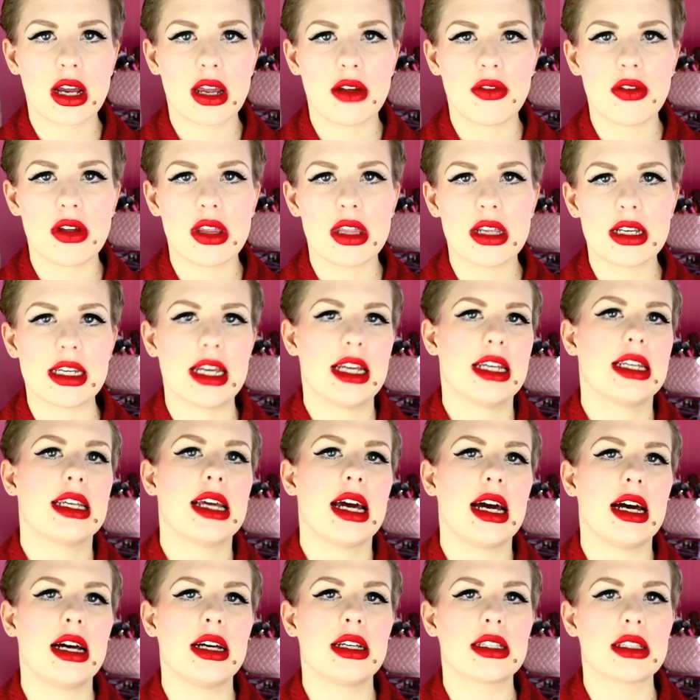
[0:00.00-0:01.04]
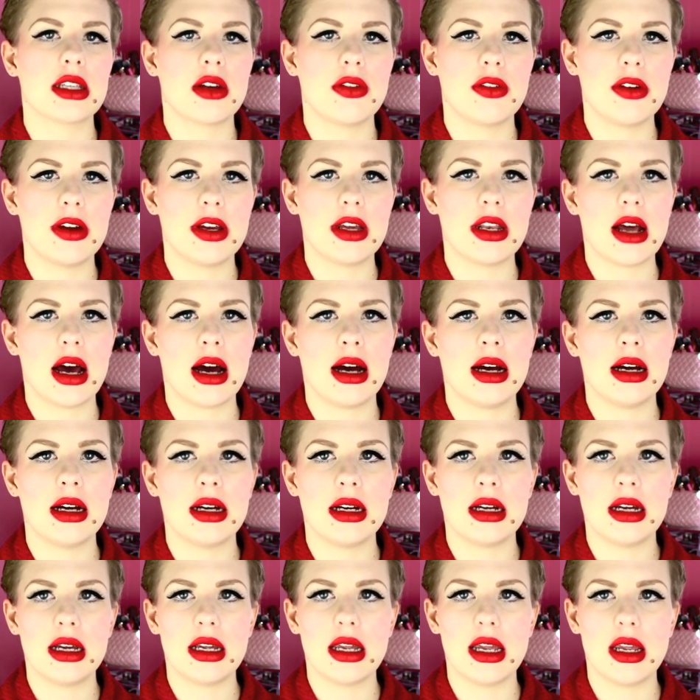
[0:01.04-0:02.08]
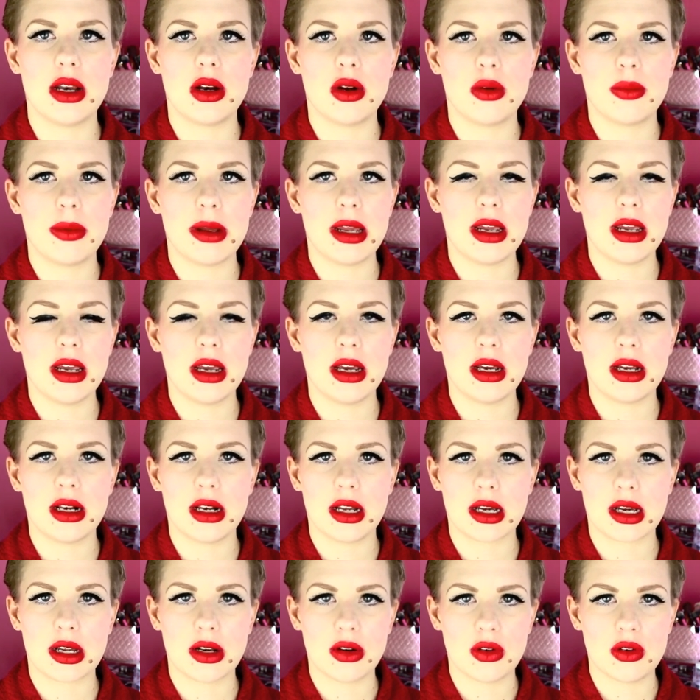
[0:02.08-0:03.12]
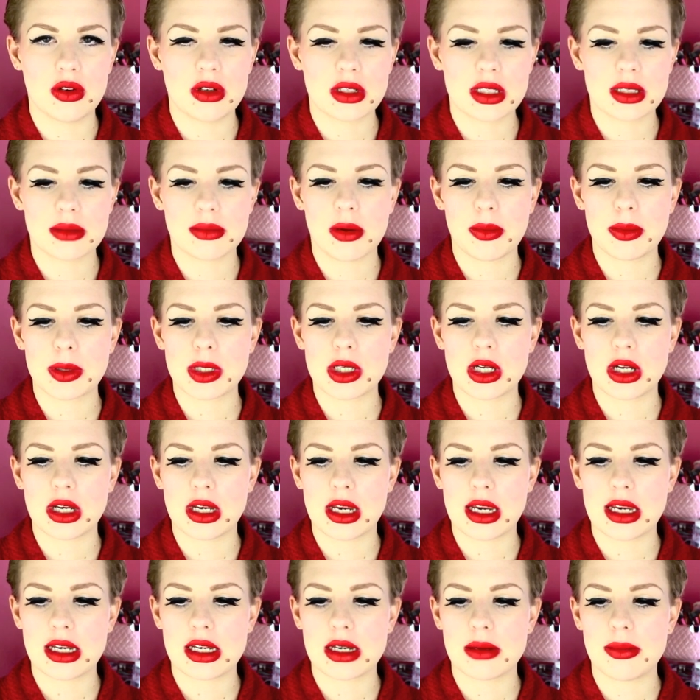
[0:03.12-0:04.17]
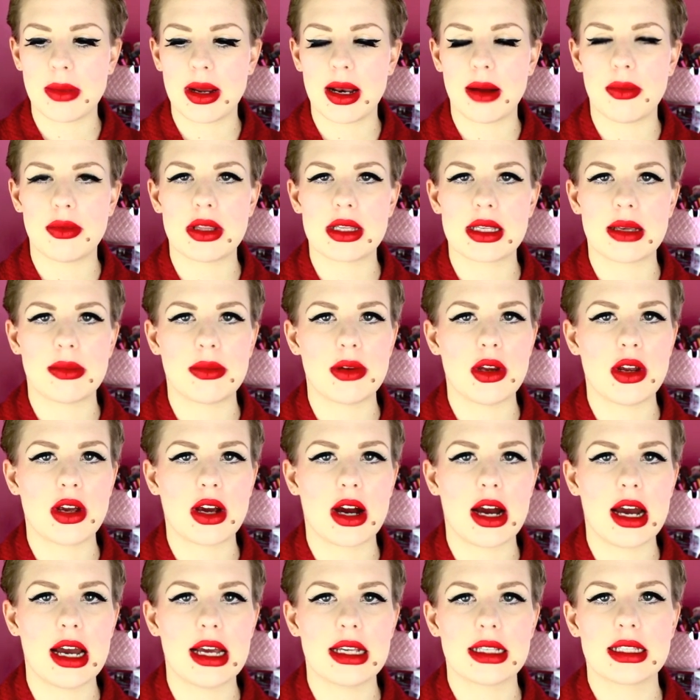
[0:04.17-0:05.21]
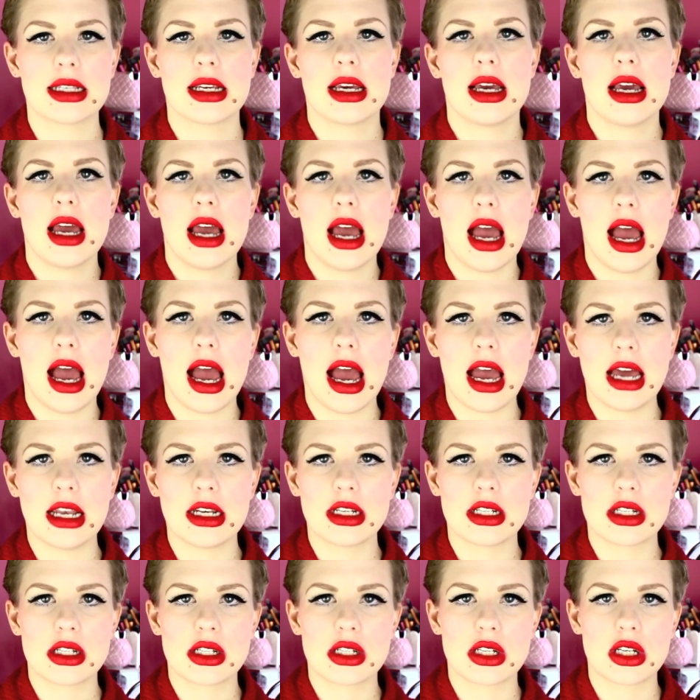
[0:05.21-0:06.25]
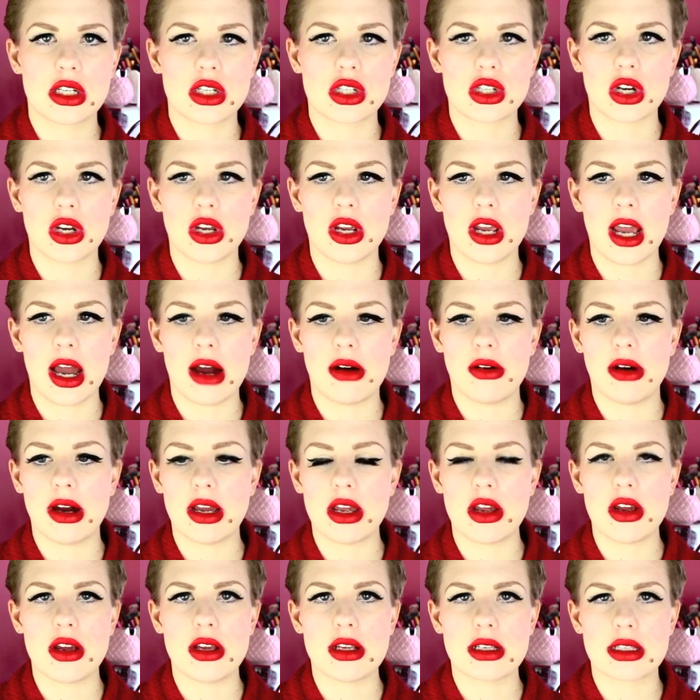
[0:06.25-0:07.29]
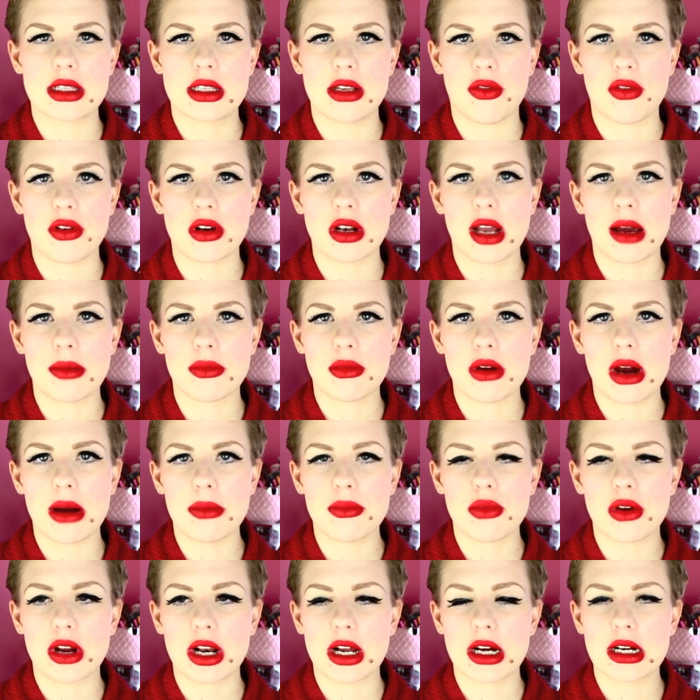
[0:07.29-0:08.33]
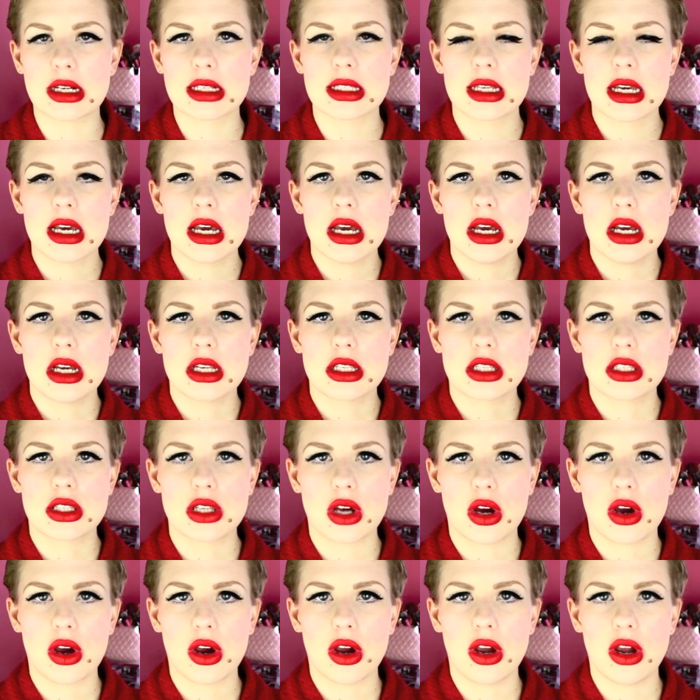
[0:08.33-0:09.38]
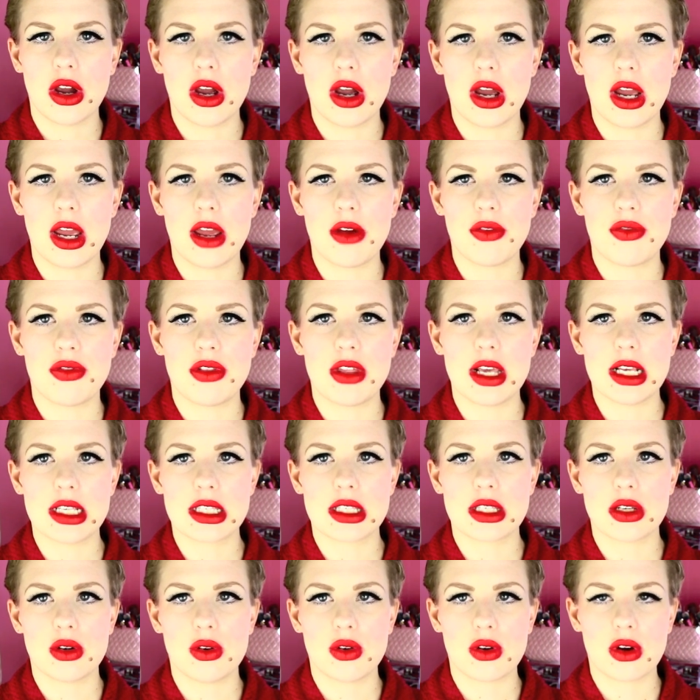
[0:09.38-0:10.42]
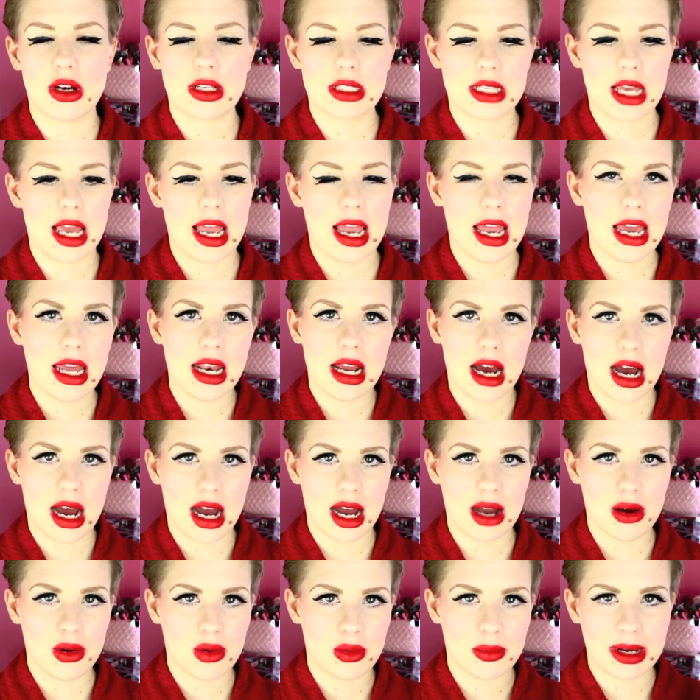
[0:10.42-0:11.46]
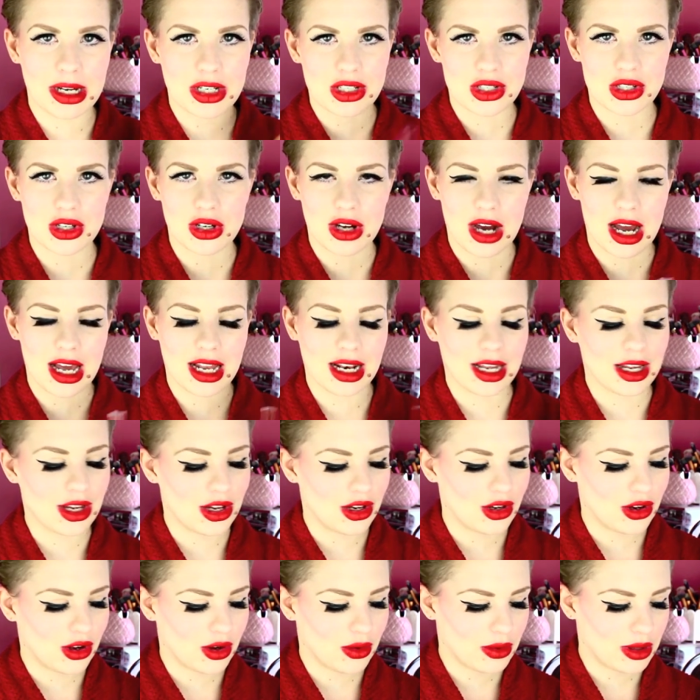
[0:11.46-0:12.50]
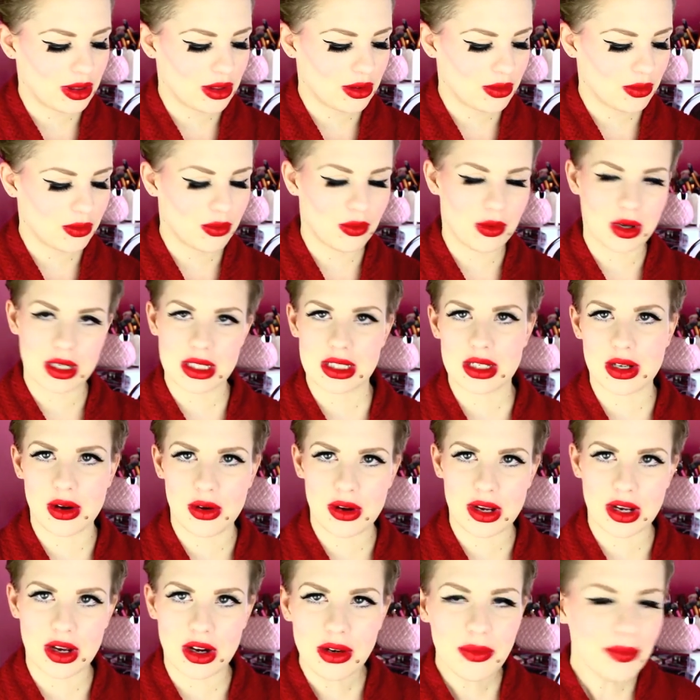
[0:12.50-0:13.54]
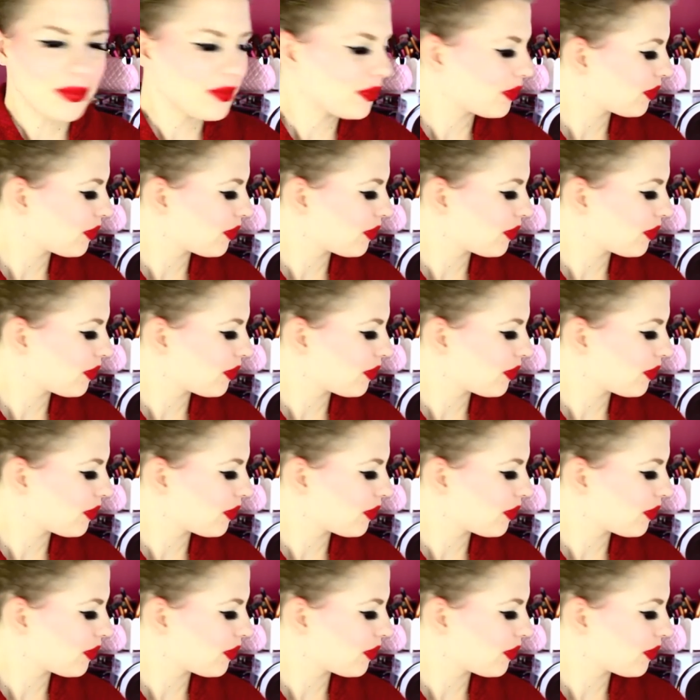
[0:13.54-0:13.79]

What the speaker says: I give you the details of it. It'll be like an awesome opportunity to meet up with some of you guys and to show you how I use different Lime Crime products. So if this all goes ahead, I will make sure I let you know with what's going on.